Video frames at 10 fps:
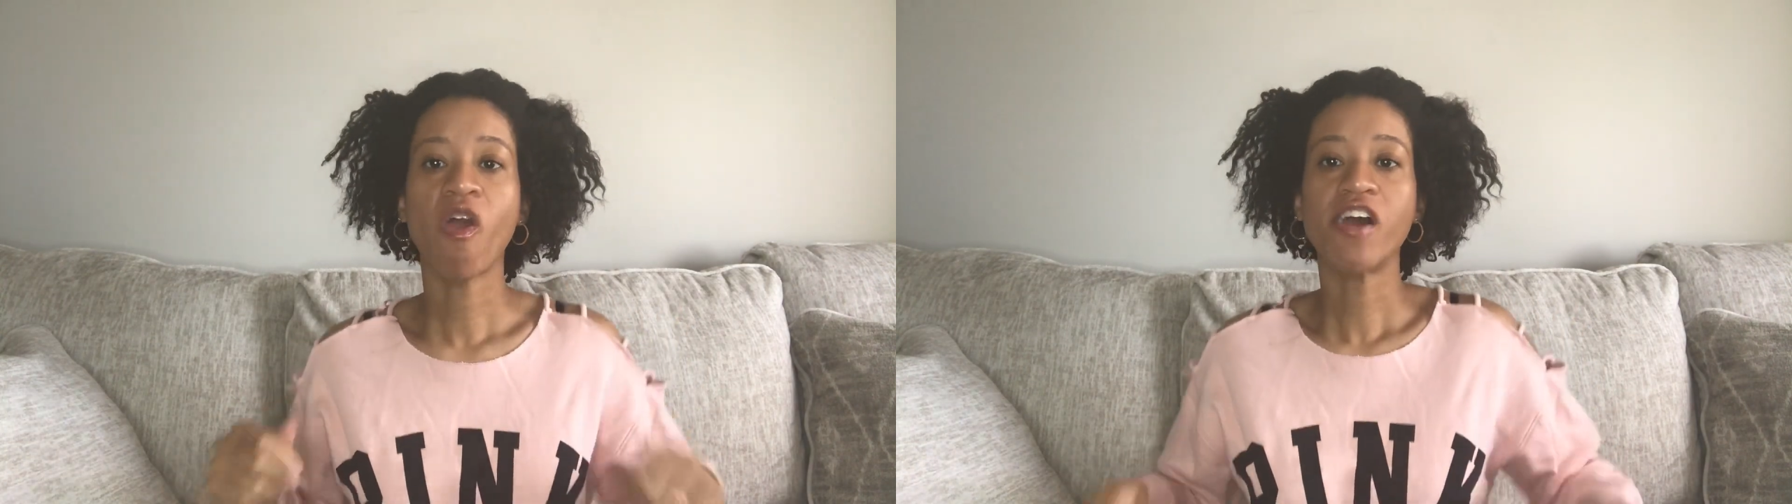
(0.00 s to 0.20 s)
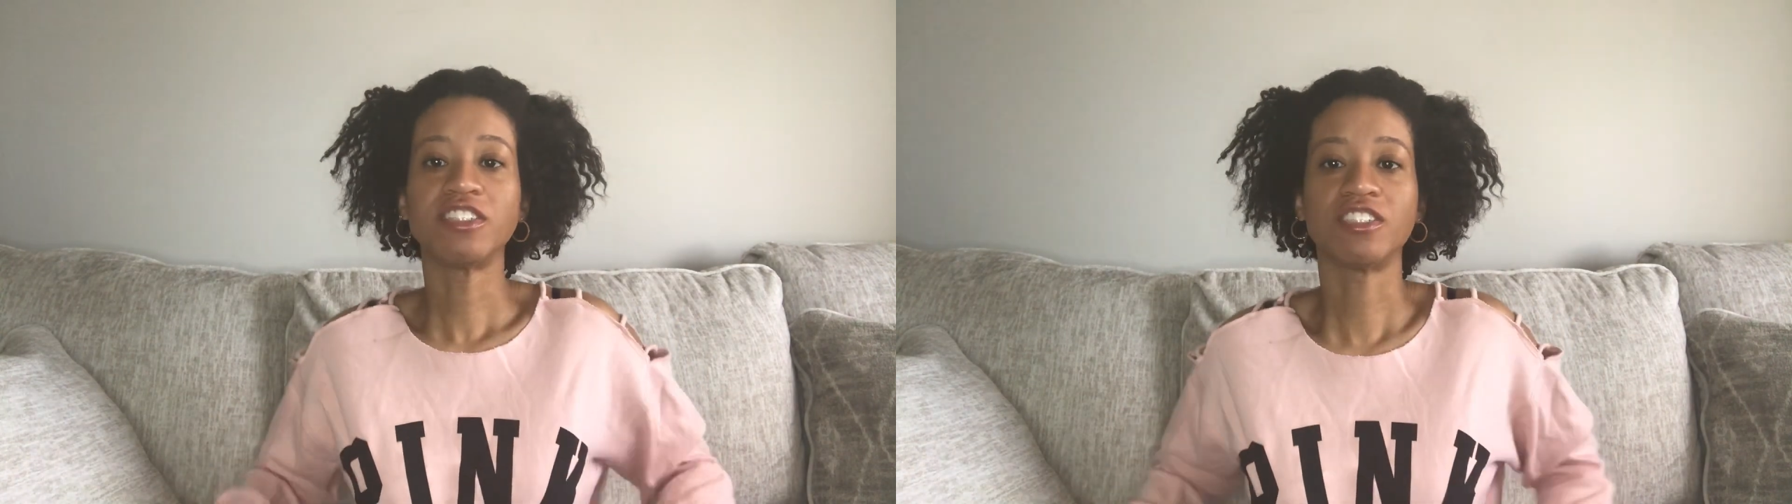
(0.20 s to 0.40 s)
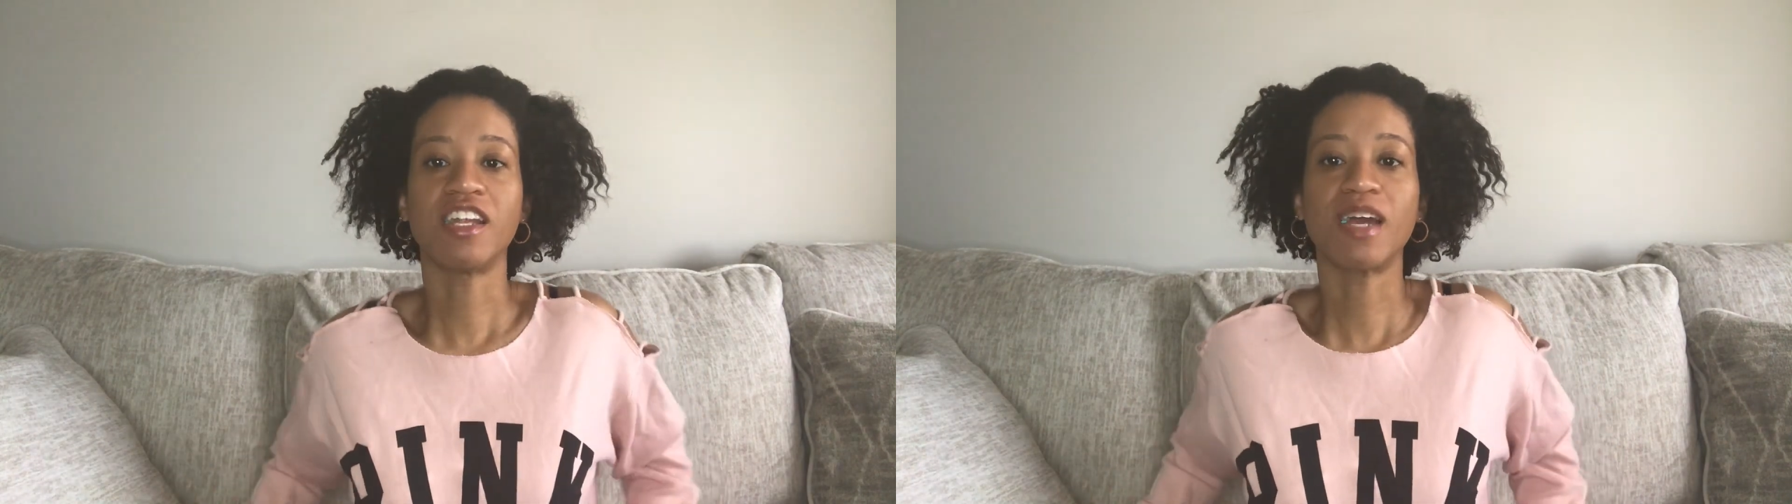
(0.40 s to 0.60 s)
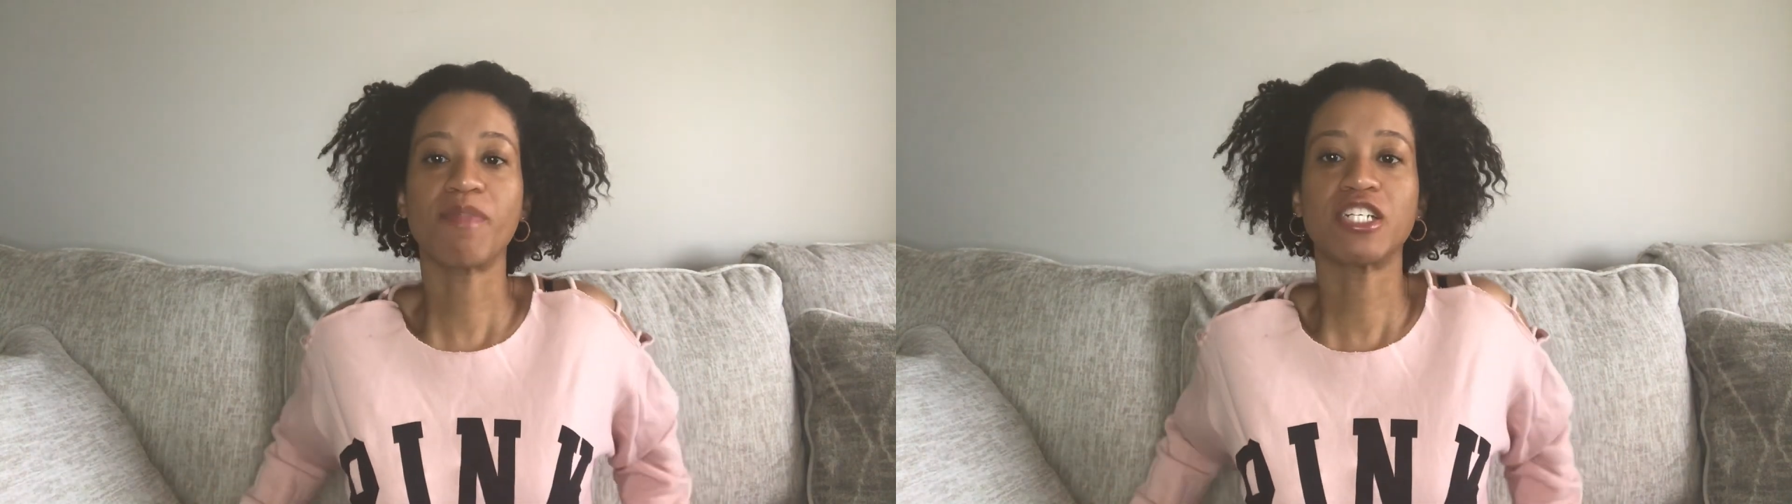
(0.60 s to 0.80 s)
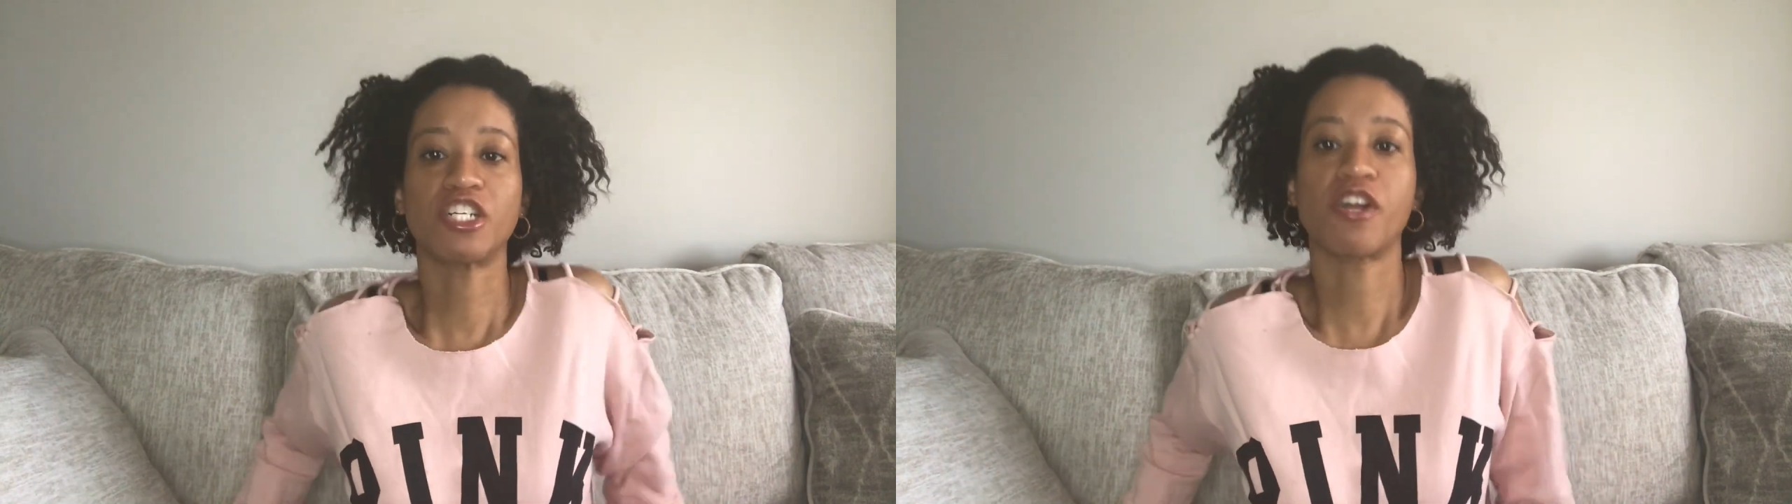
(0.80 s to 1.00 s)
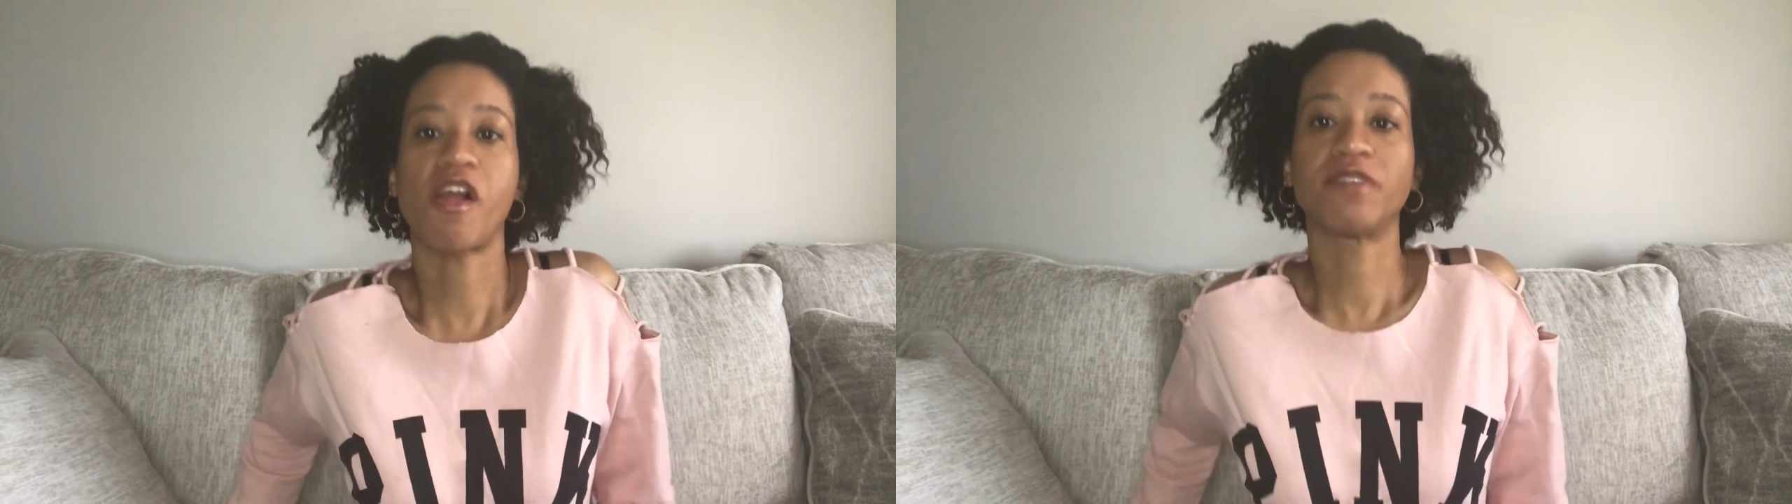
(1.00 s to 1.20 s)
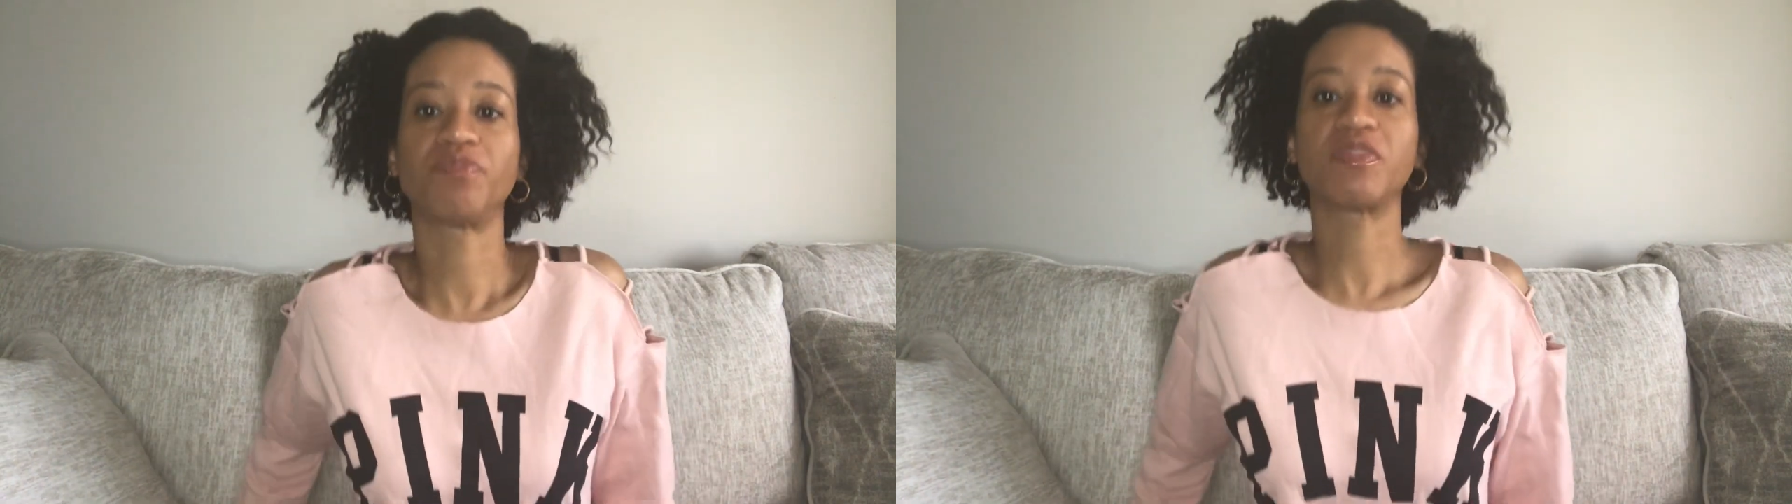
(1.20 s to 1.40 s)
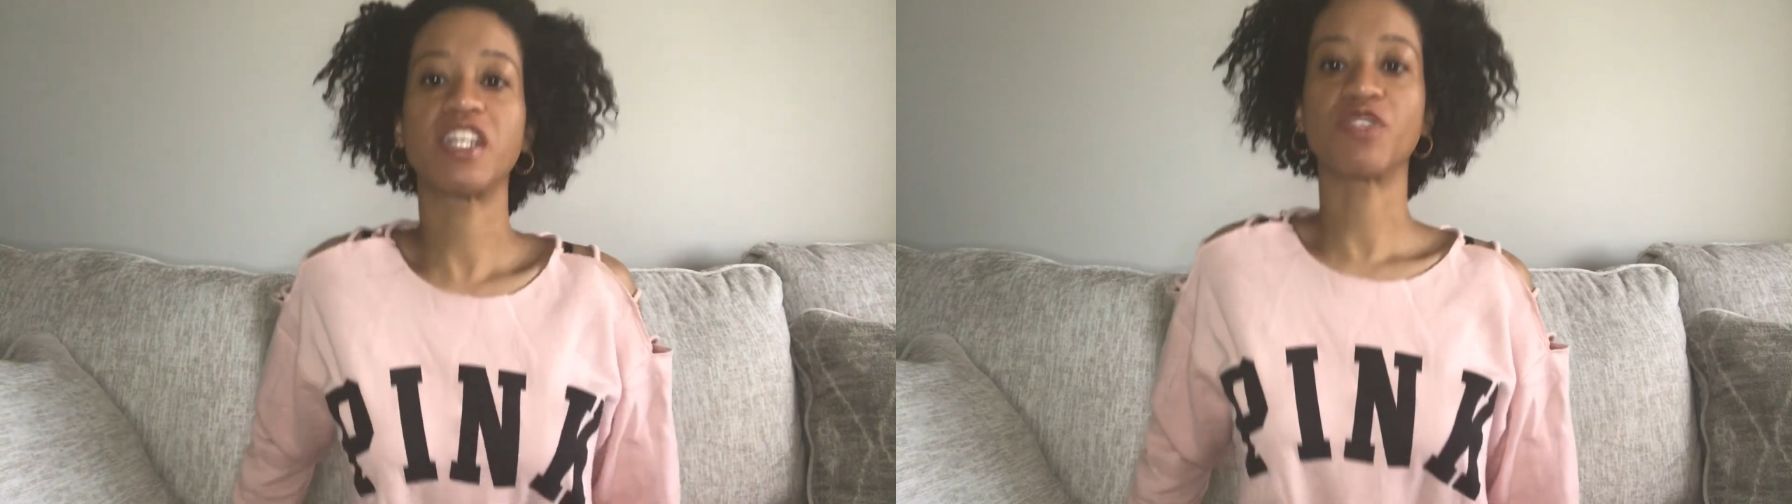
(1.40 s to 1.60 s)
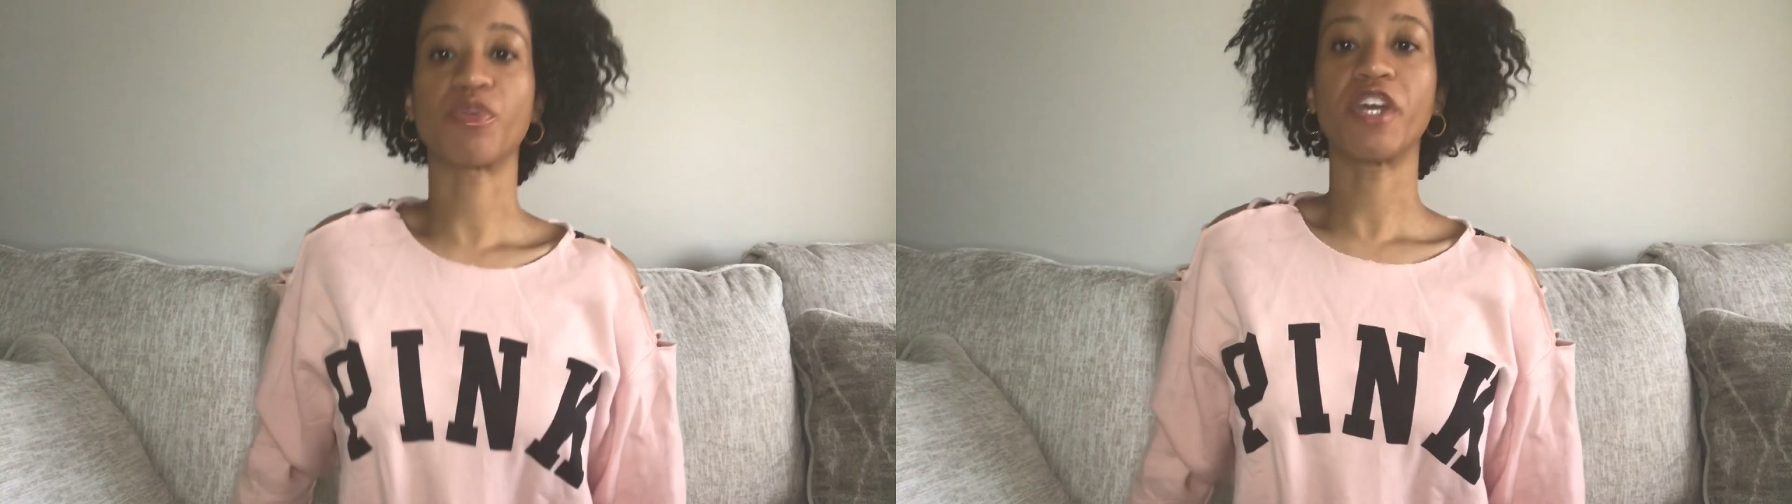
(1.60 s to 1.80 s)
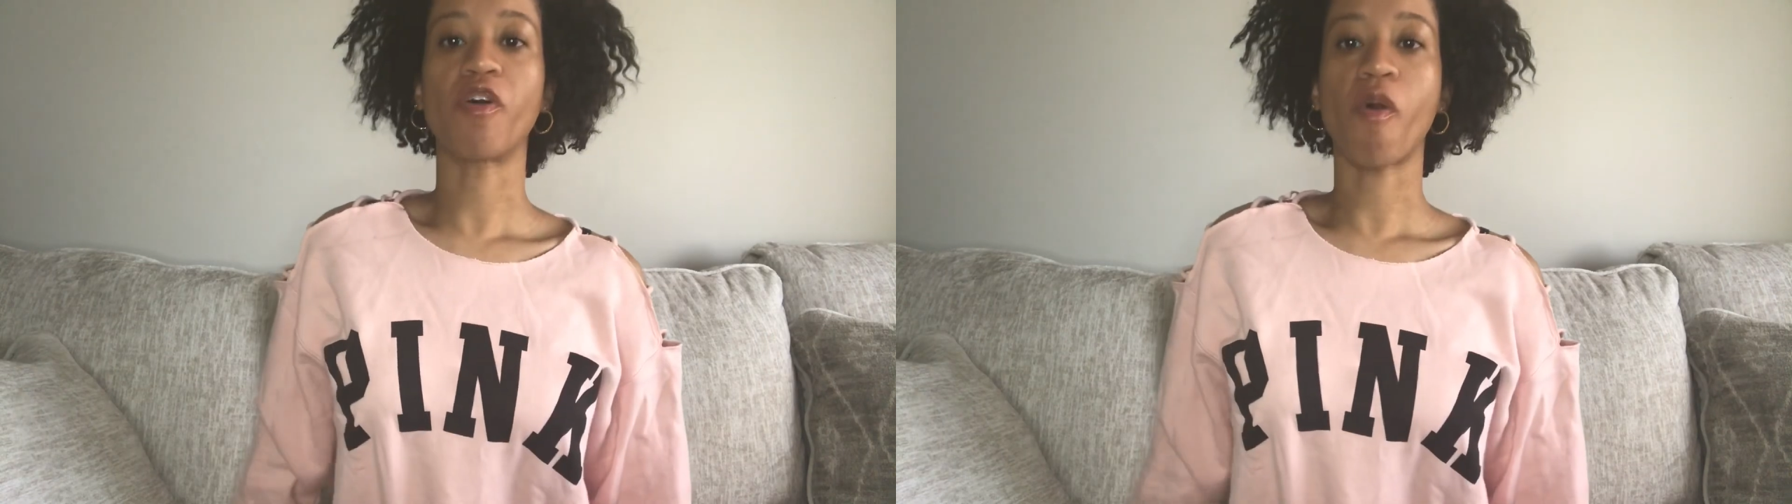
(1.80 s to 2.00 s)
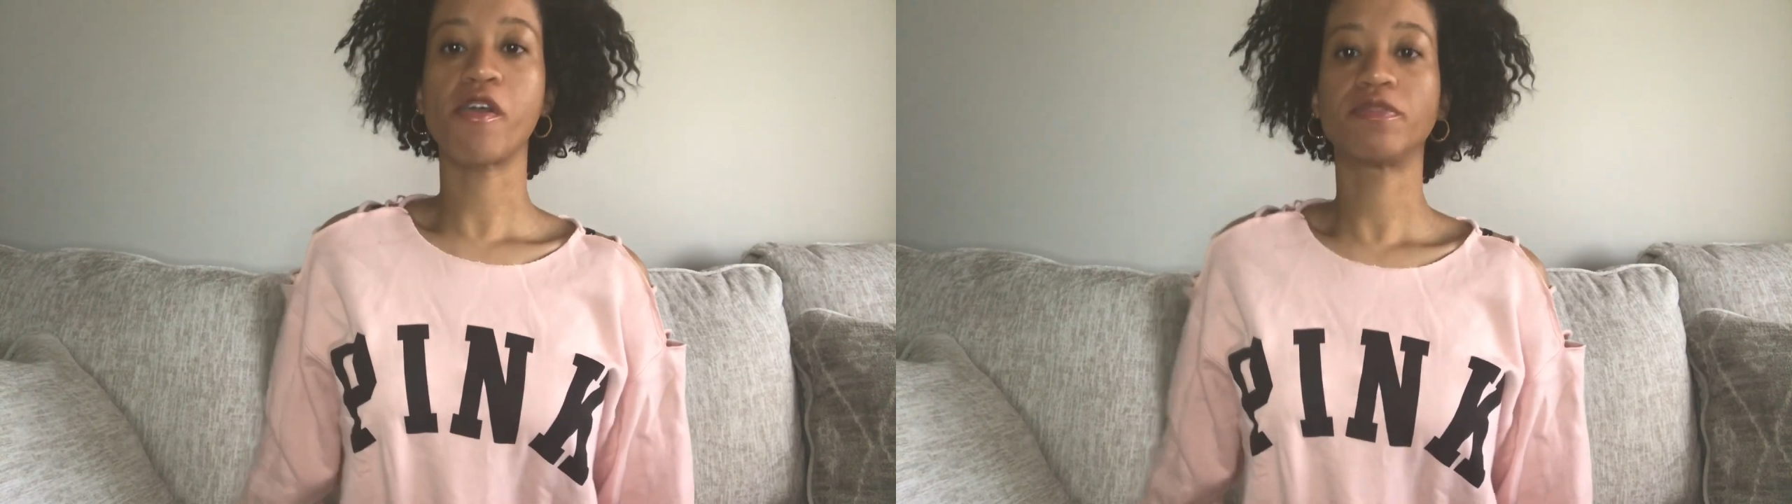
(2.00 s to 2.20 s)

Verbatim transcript: Do y'all like my shirt? It's wrinkled,